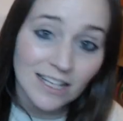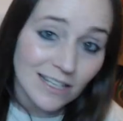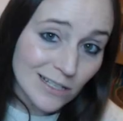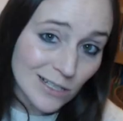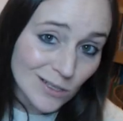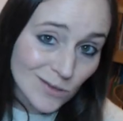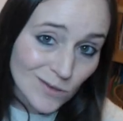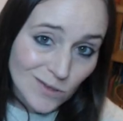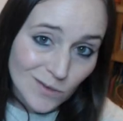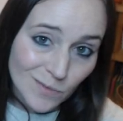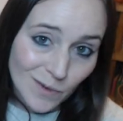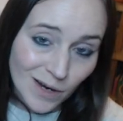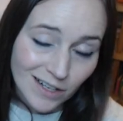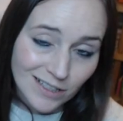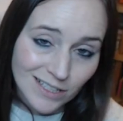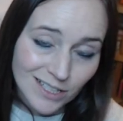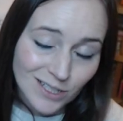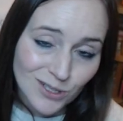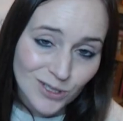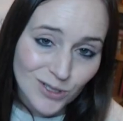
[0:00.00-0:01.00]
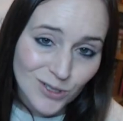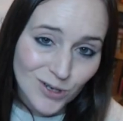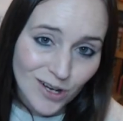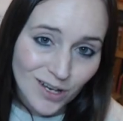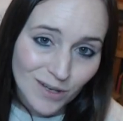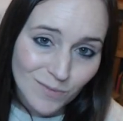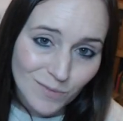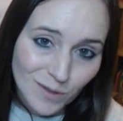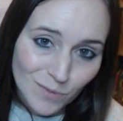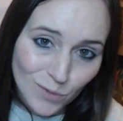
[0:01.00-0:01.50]
used apparently to try
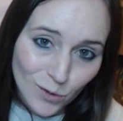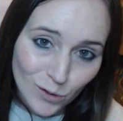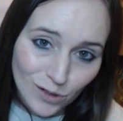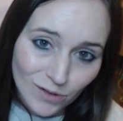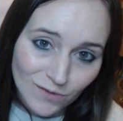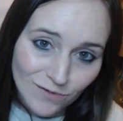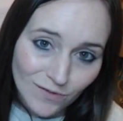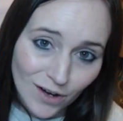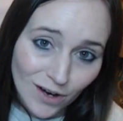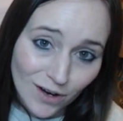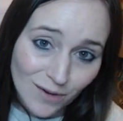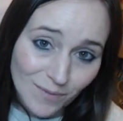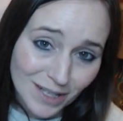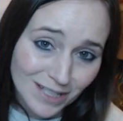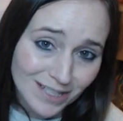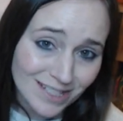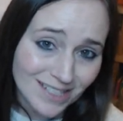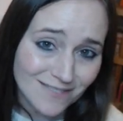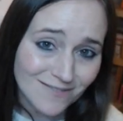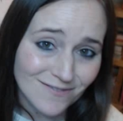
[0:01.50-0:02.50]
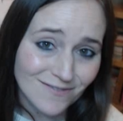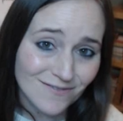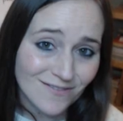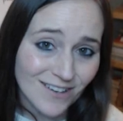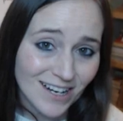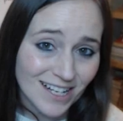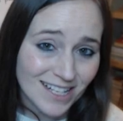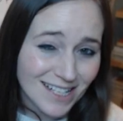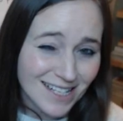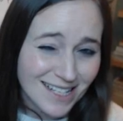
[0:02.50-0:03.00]
and be more environmentally
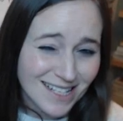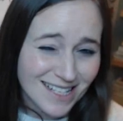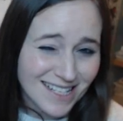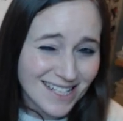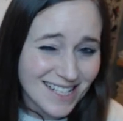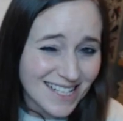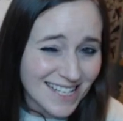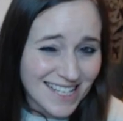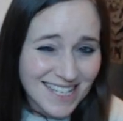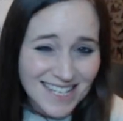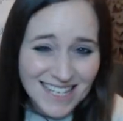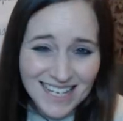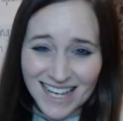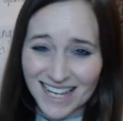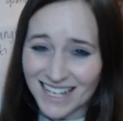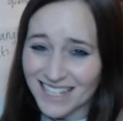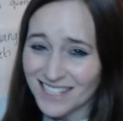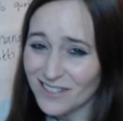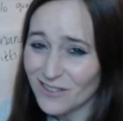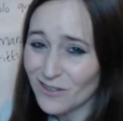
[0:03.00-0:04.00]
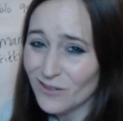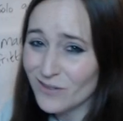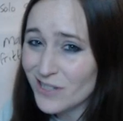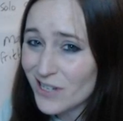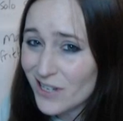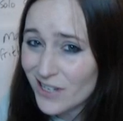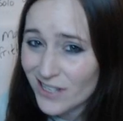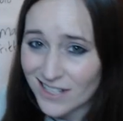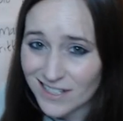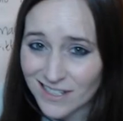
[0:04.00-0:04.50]
friendly as an
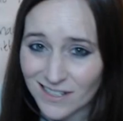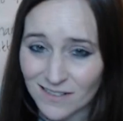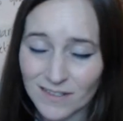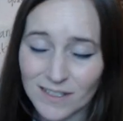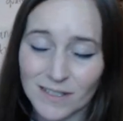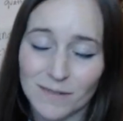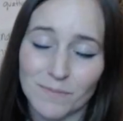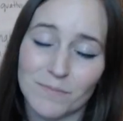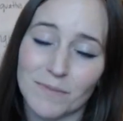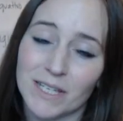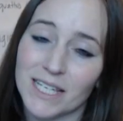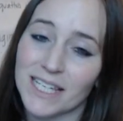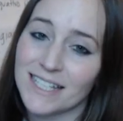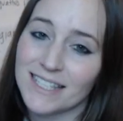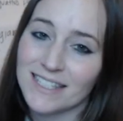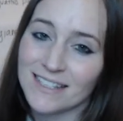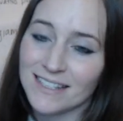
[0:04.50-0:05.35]
alternative to meat.